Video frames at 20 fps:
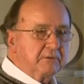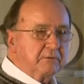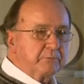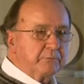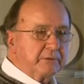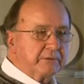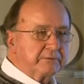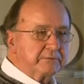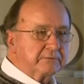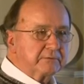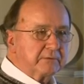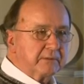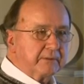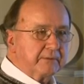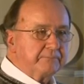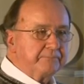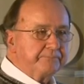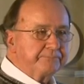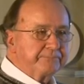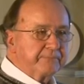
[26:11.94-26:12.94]
but uh,
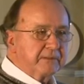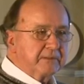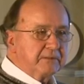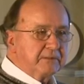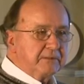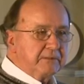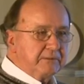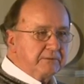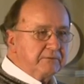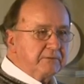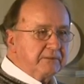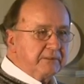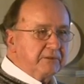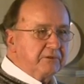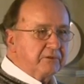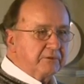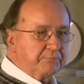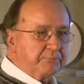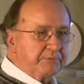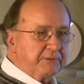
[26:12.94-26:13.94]
he, he
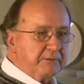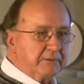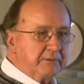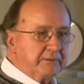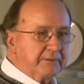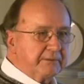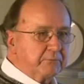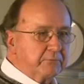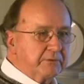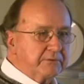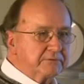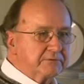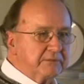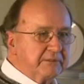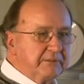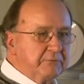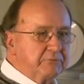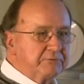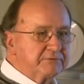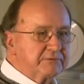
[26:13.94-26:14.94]
got beat anyways. And
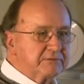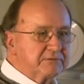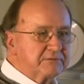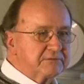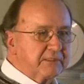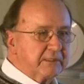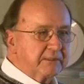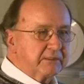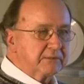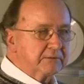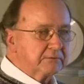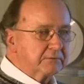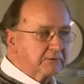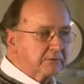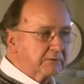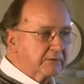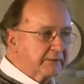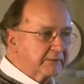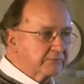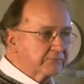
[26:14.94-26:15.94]
he was the second
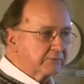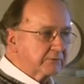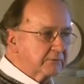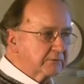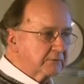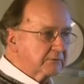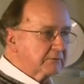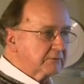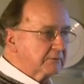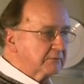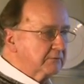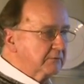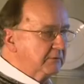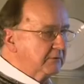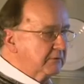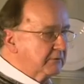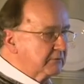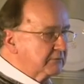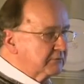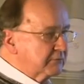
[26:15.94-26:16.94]
electric uh,
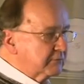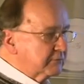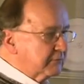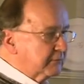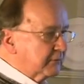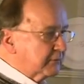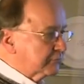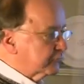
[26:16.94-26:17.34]
uh,